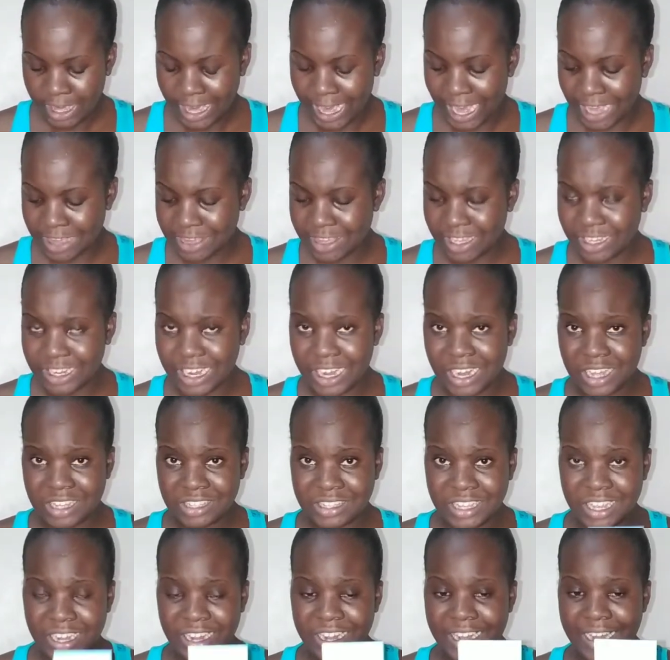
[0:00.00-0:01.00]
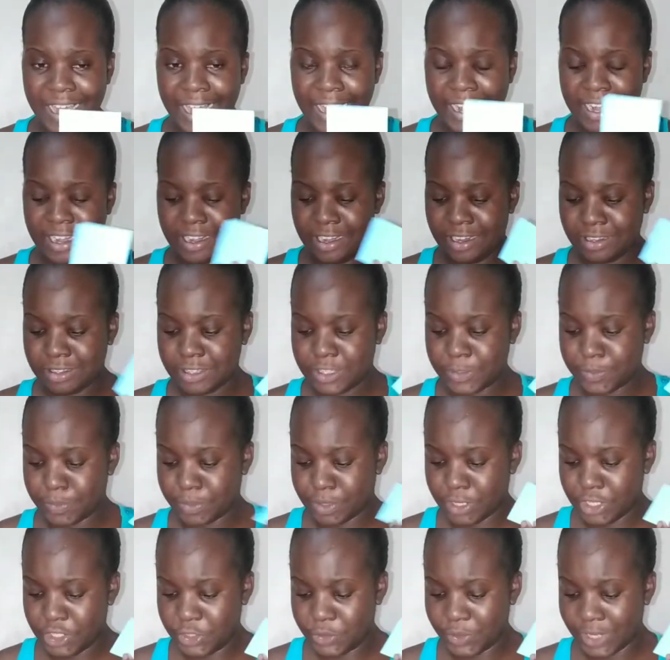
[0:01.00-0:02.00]
I think that I said that the
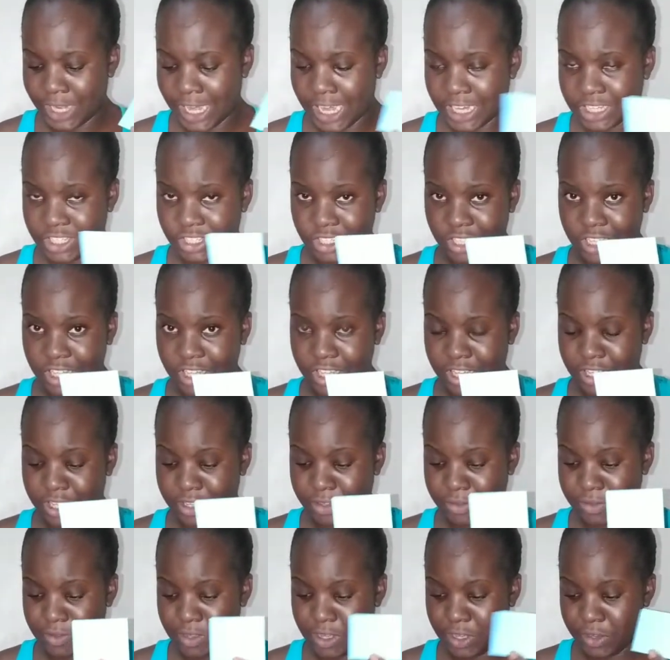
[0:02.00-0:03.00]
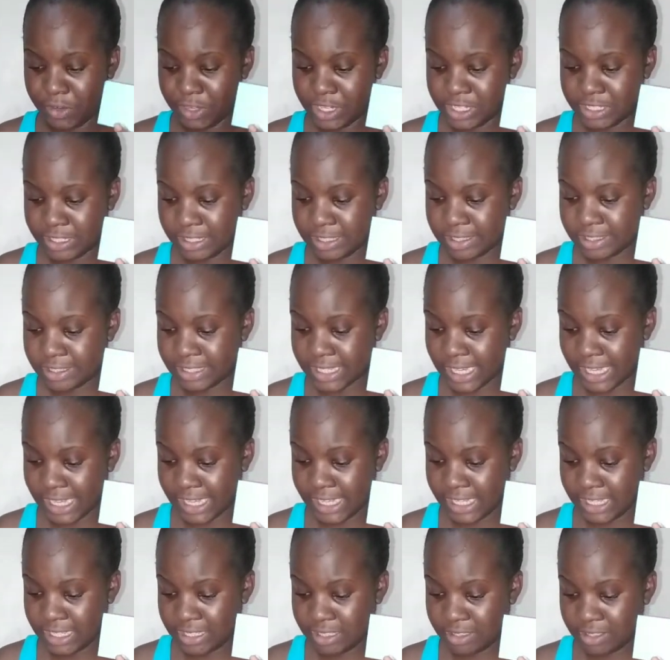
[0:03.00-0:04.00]
sponge would actually increase in
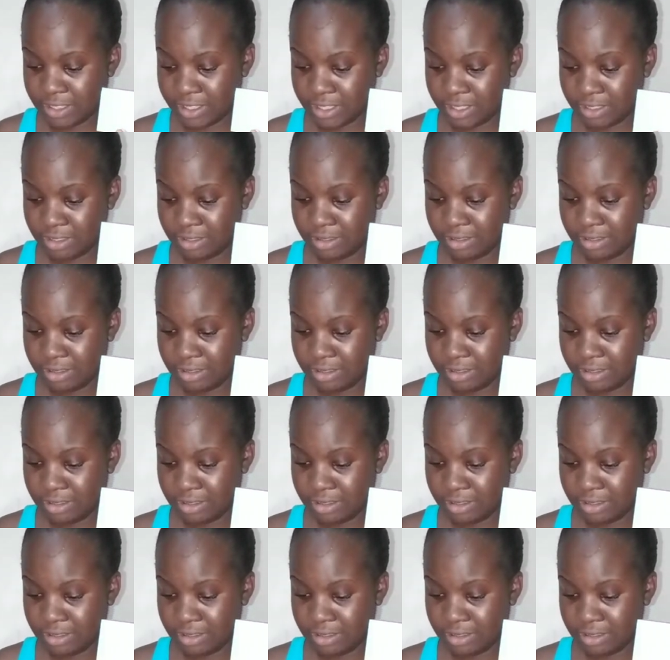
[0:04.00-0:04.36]
size.